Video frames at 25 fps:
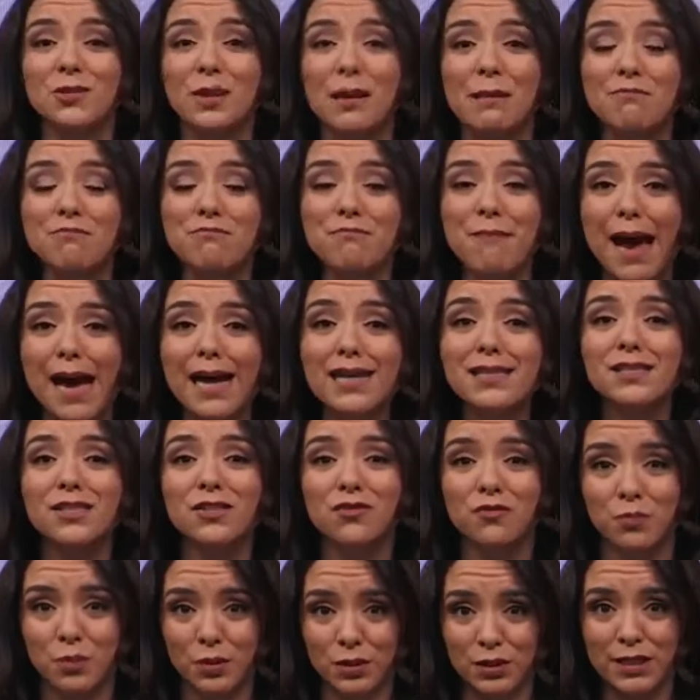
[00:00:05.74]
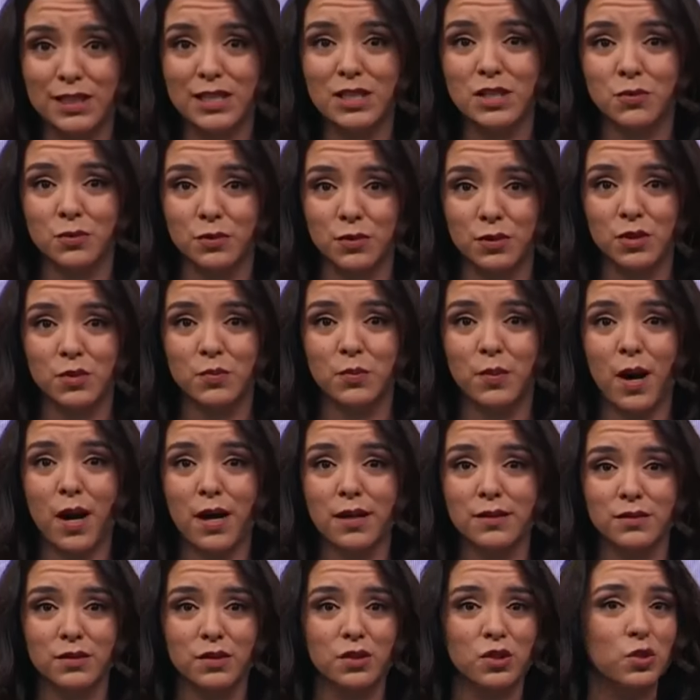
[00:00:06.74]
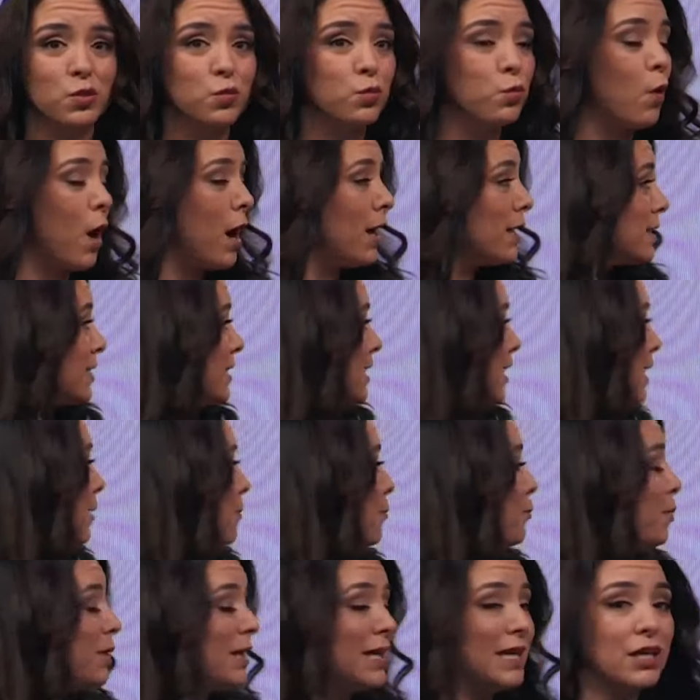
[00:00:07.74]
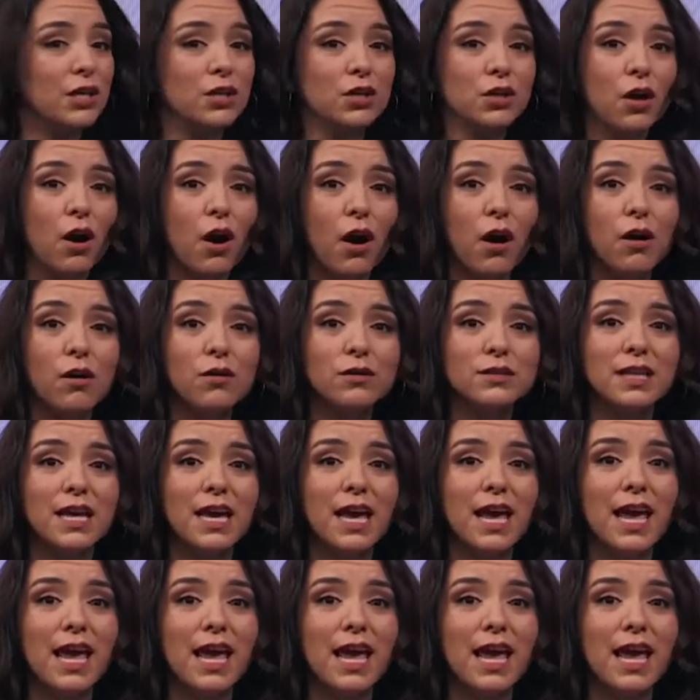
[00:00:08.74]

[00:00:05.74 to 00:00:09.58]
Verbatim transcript: massive police response, a SWAT team being called,